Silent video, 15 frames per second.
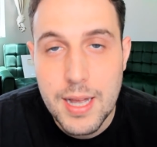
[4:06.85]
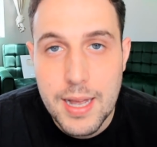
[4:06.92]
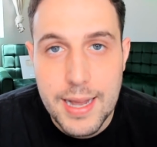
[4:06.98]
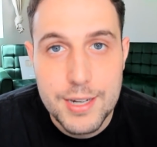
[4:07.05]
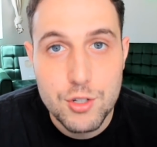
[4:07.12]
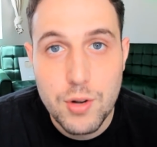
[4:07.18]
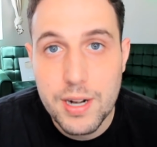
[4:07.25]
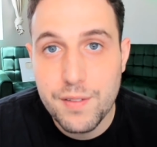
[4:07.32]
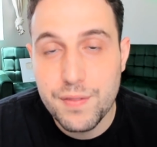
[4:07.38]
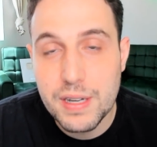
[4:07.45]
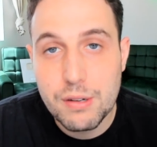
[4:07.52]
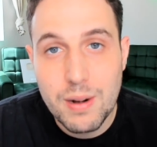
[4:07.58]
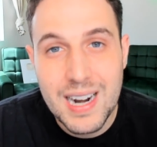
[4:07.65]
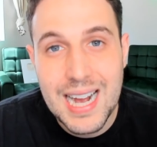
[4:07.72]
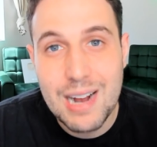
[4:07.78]
and try to
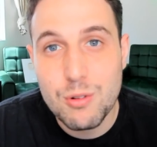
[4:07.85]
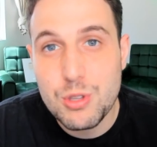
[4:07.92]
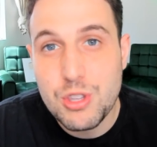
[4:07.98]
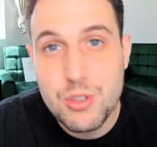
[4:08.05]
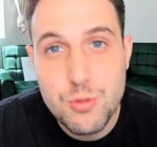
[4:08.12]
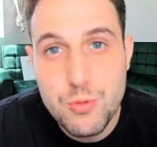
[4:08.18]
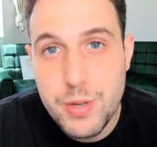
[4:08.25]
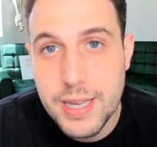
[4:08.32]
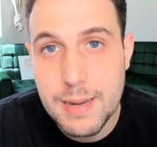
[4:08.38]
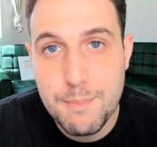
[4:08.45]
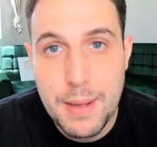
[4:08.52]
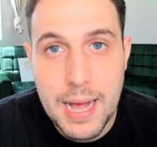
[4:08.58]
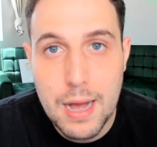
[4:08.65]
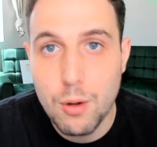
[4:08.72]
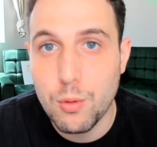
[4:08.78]
figure out how you can
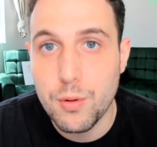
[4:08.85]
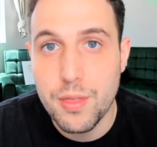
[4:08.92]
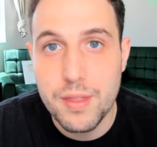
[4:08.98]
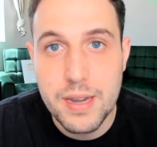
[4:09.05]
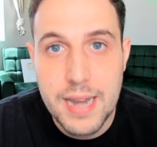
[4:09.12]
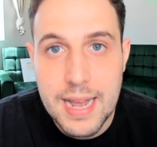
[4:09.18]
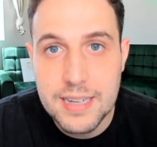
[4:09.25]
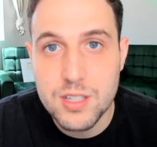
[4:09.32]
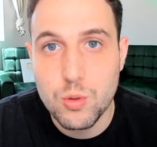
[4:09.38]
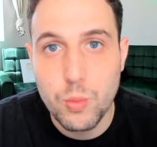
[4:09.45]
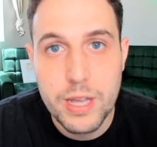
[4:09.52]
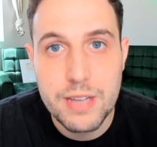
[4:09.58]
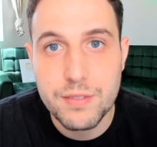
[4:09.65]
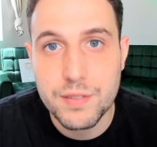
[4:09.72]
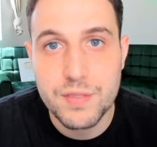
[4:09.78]
power the next
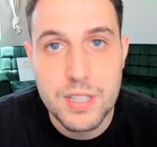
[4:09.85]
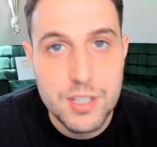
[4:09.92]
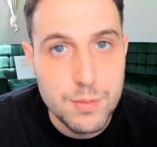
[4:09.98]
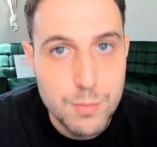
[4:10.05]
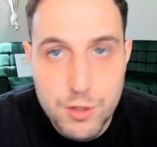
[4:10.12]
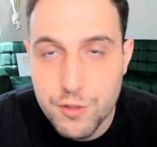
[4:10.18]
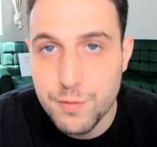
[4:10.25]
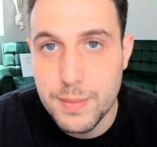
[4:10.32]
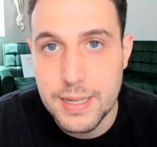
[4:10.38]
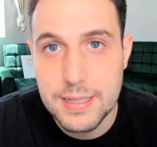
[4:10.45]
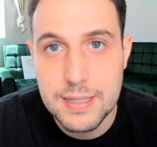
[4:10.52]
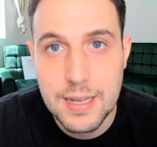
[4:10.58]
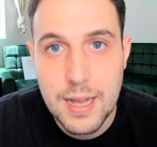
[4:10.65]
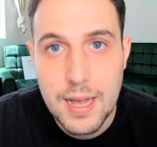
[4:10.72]
wave of this movement.